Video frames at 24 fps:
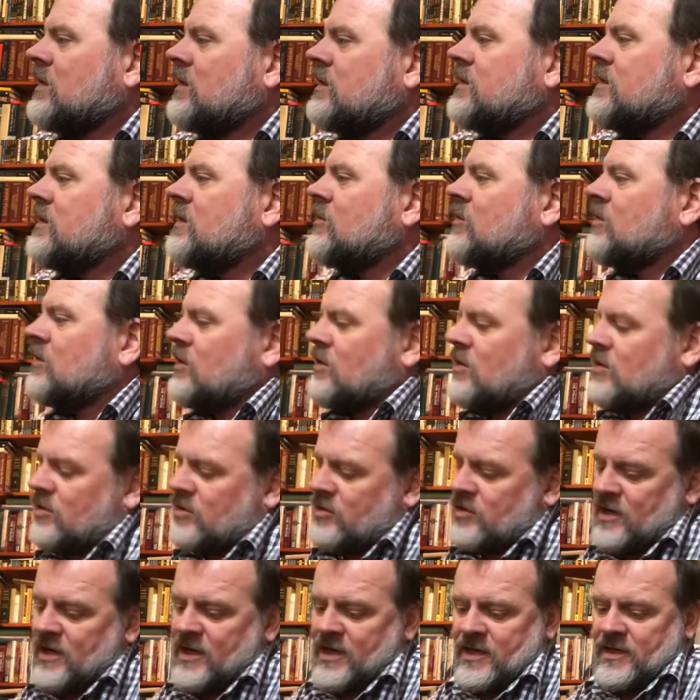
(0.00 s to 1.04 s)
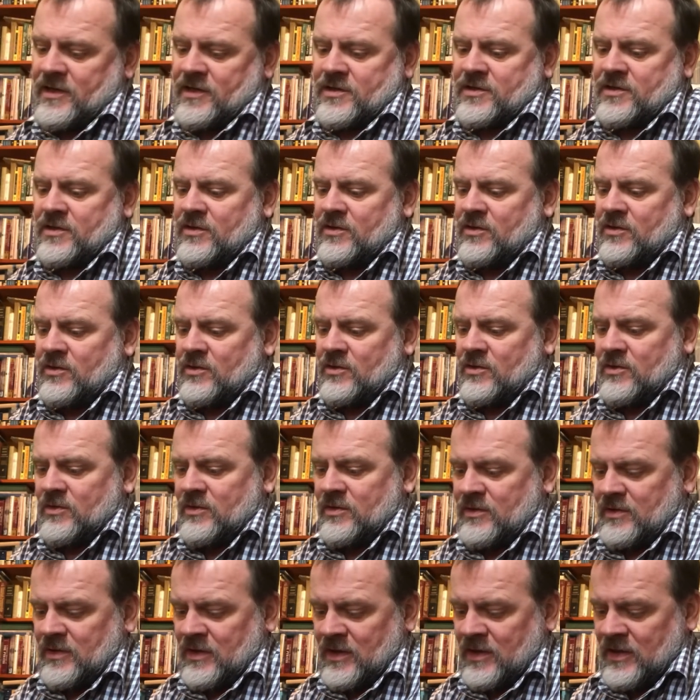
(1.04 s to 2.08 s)
Then we'll go right
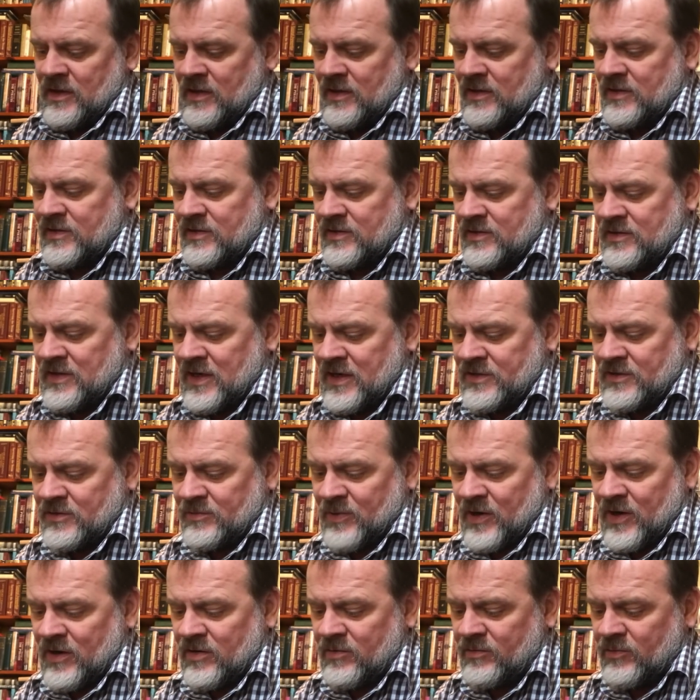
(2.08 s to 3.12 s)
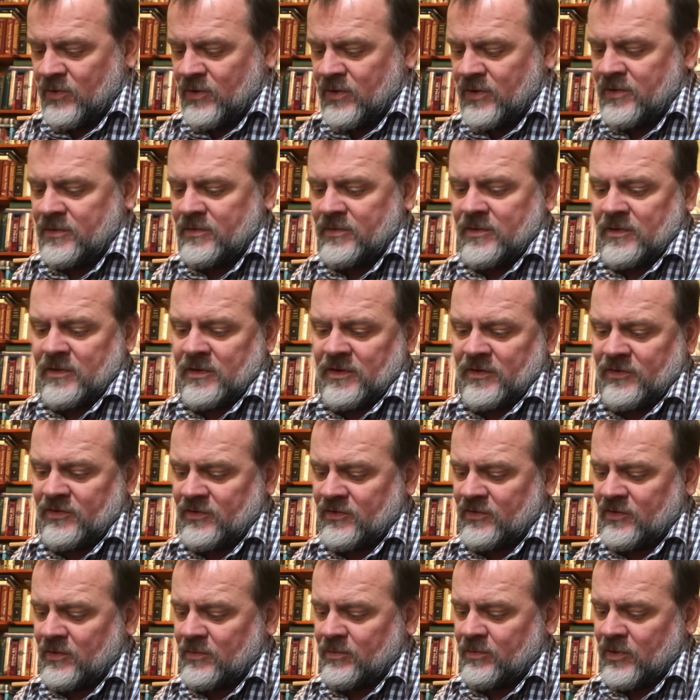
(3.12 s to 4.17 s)
to Daniel Barenboim, and this
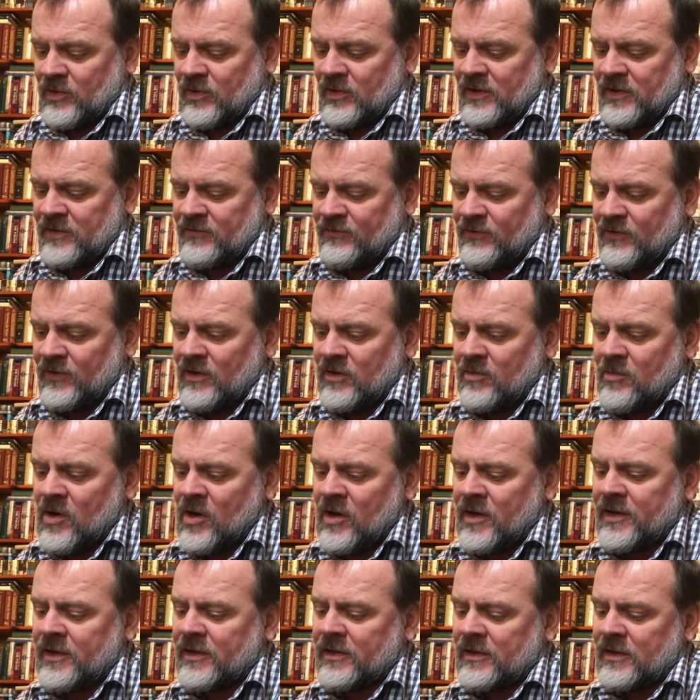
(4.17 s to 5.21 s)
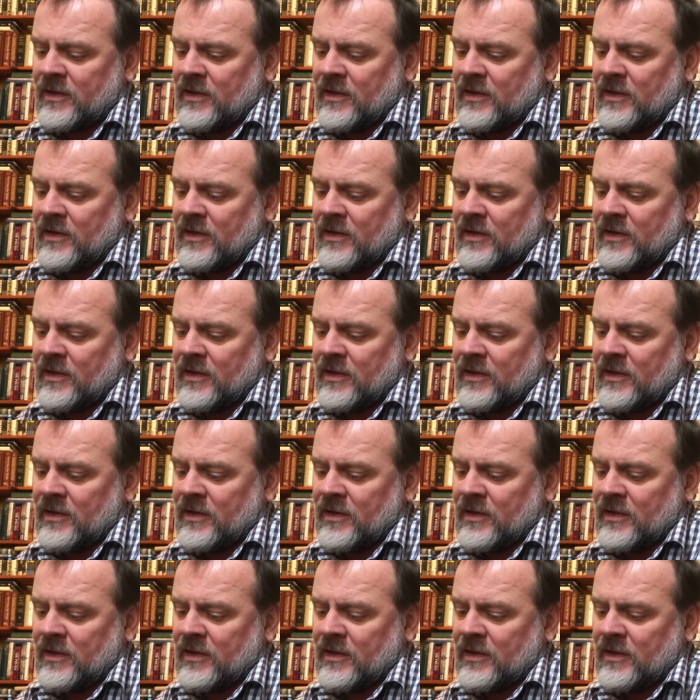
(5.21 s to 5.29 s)
is a Berlin Philharmonic.